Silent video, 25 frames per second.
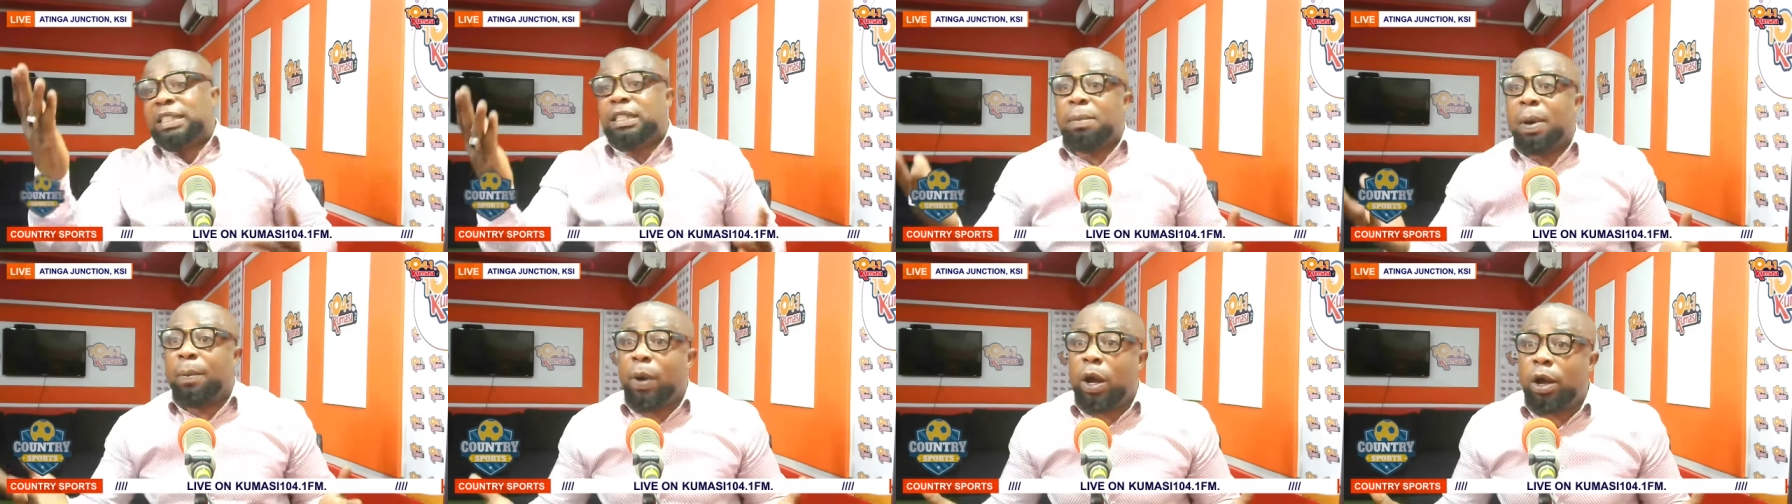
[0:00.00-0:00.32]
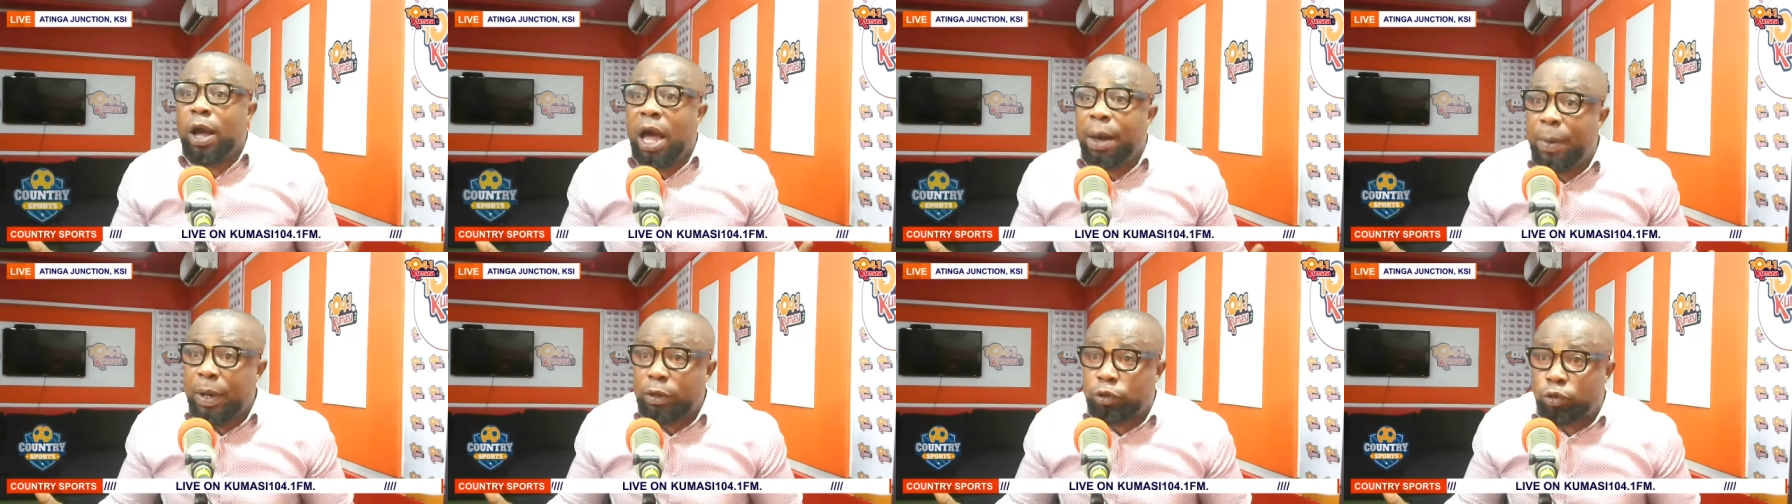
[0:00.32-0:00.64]
to be
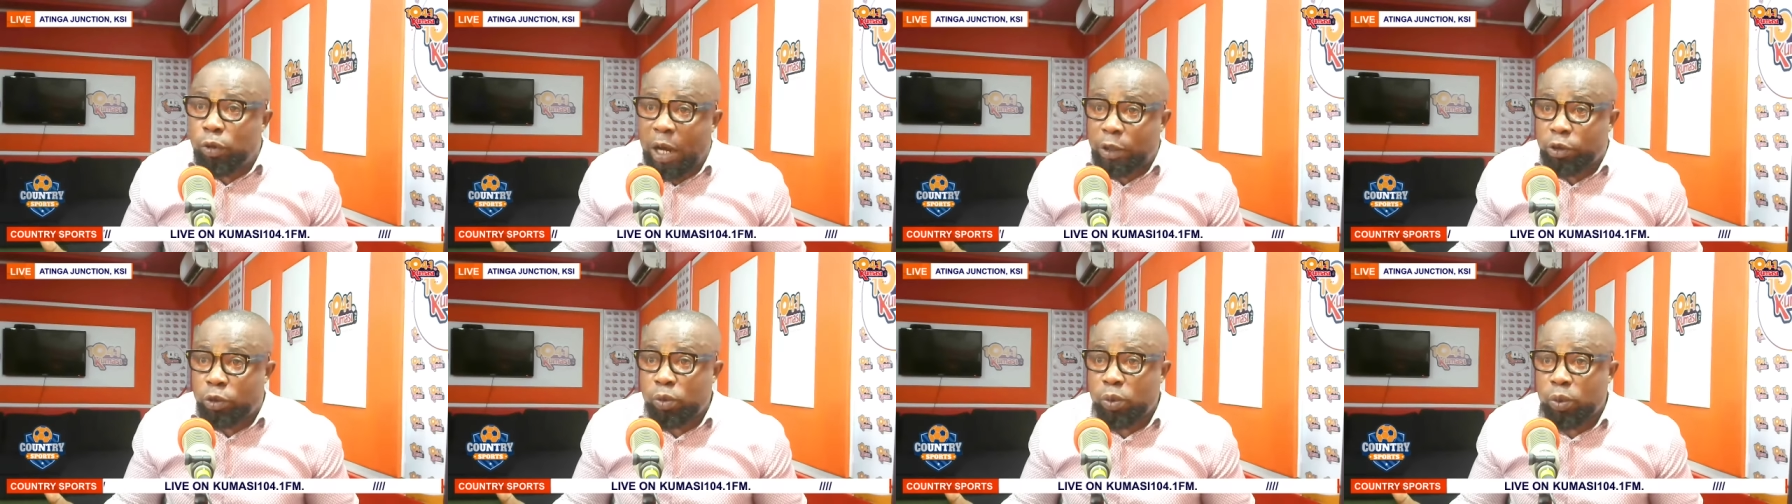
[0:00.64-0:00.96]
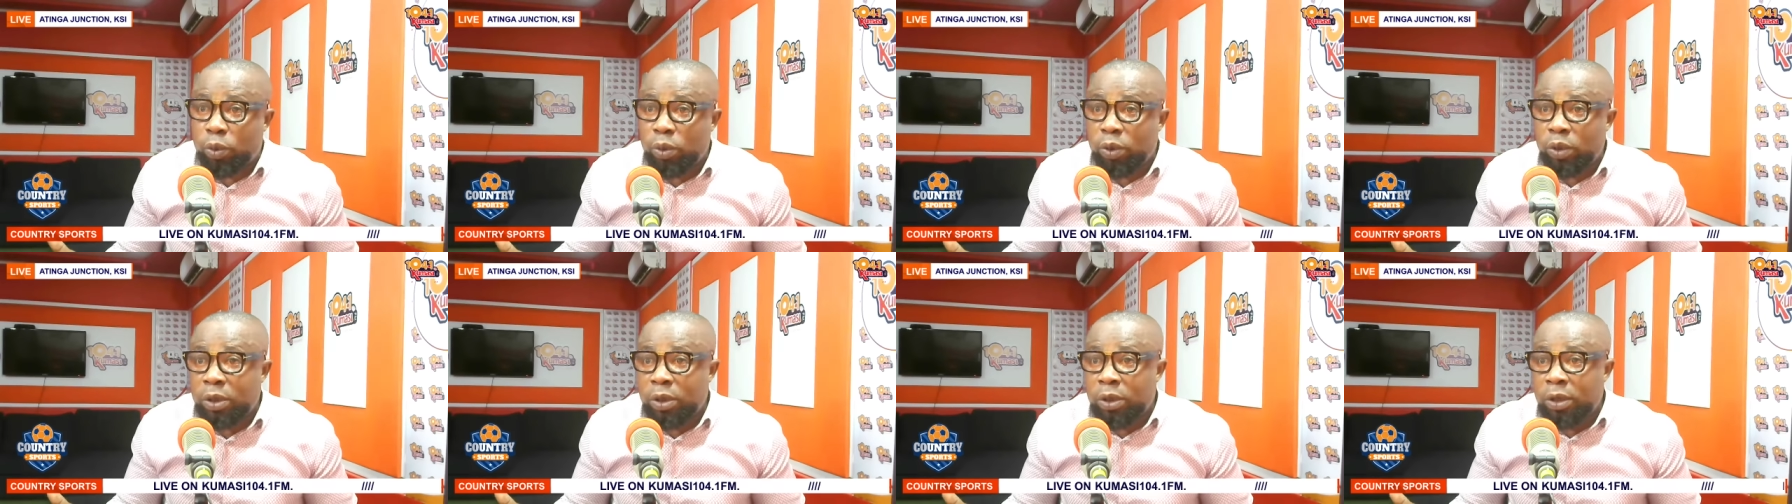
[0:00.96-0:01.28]
able to us.
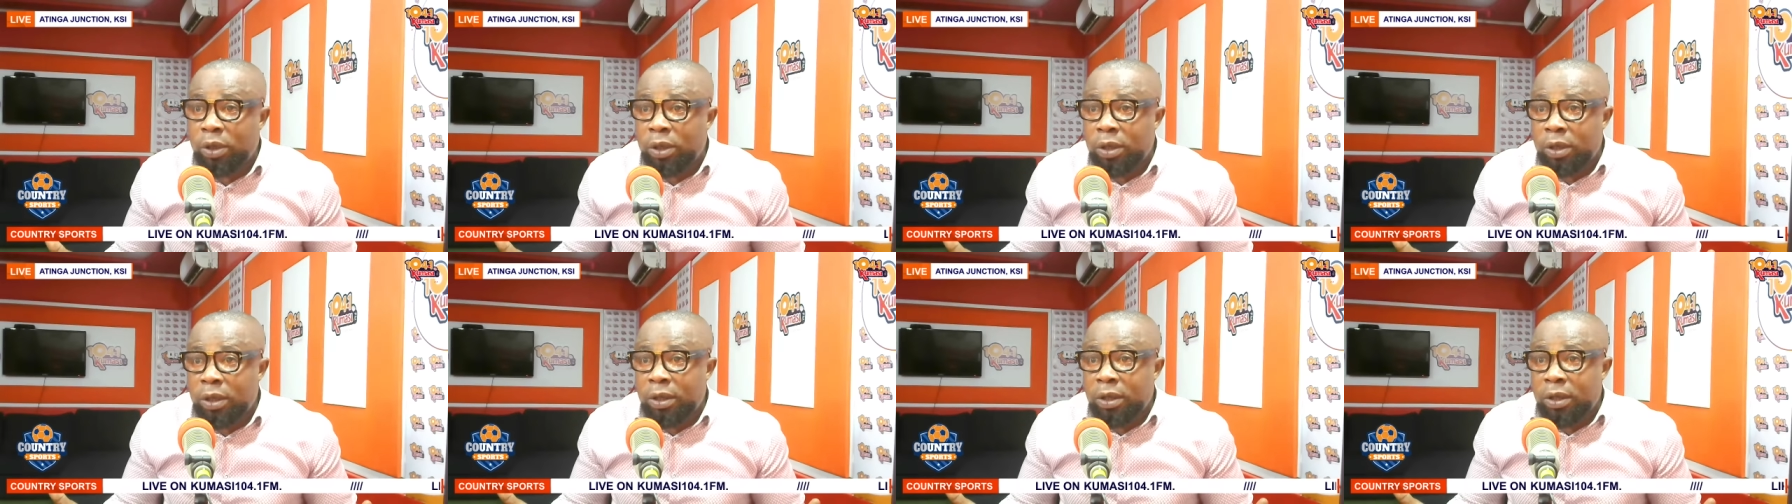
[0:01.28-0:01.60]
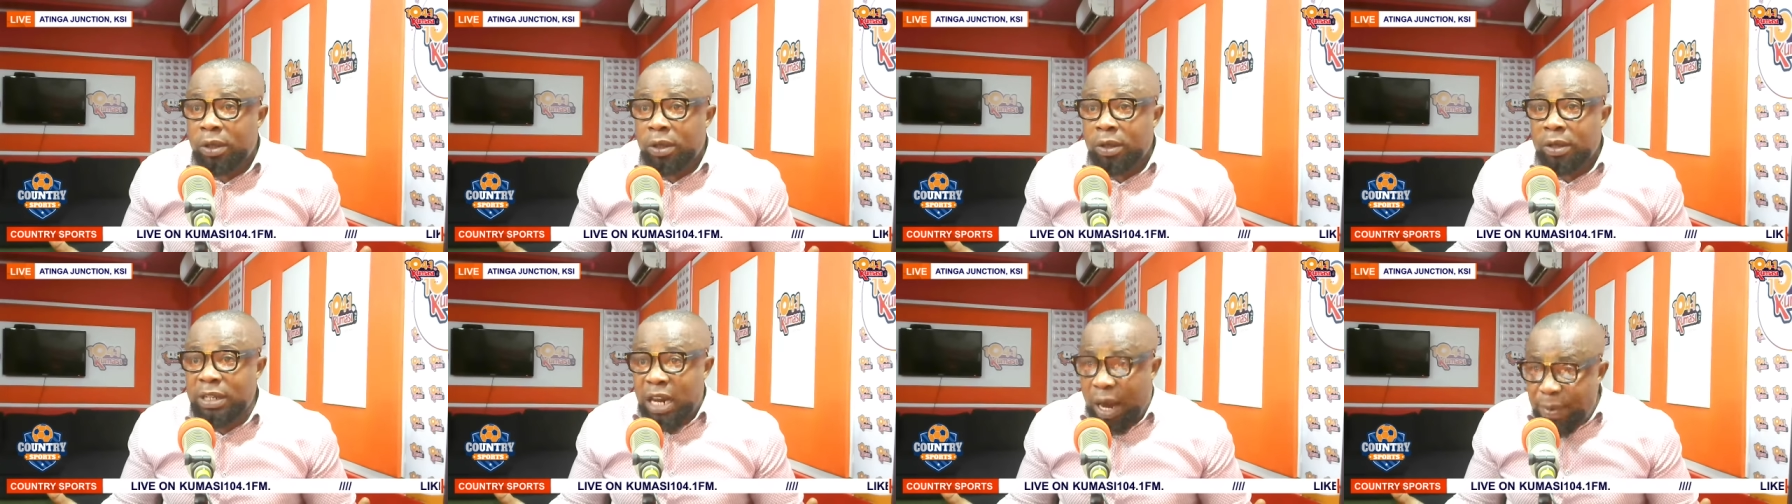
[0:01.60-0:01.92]
Yeah.
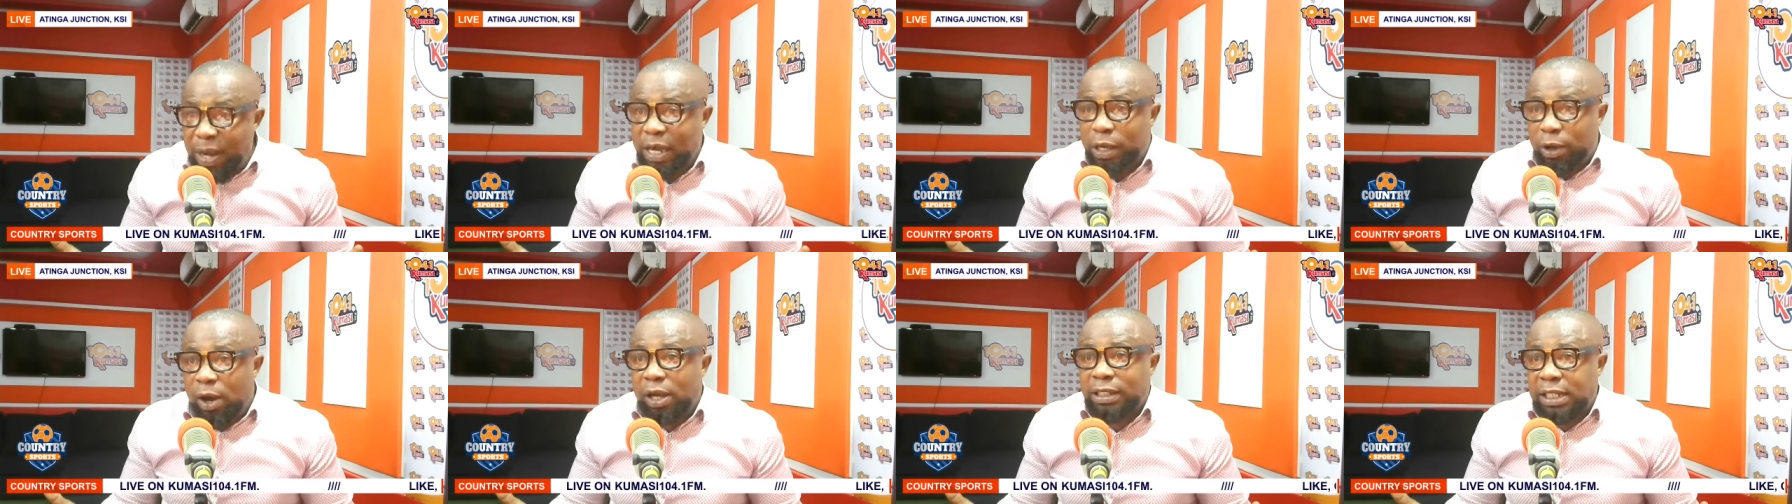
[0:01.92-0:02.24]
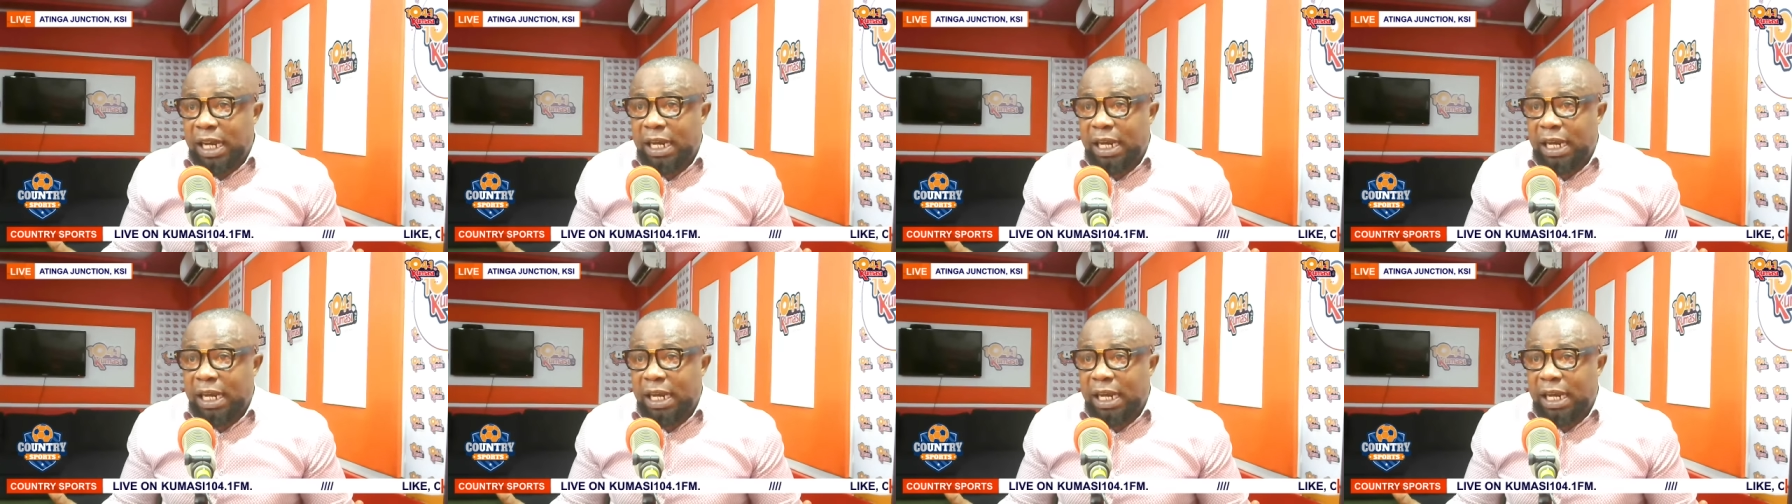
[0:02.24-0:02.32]
You make what